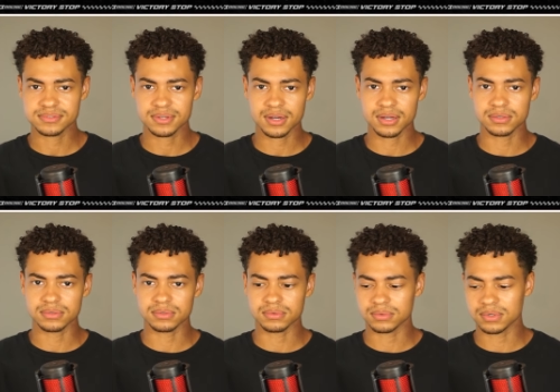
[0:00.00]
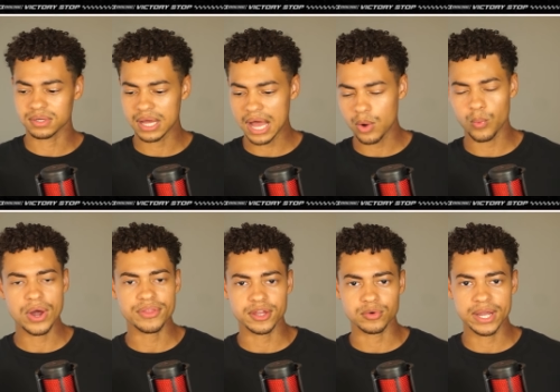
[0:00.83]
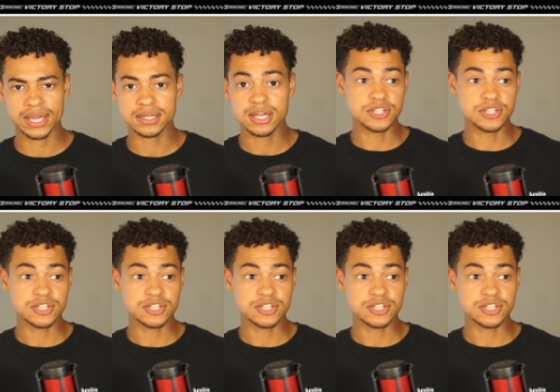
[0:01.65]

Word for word: on how well they ran.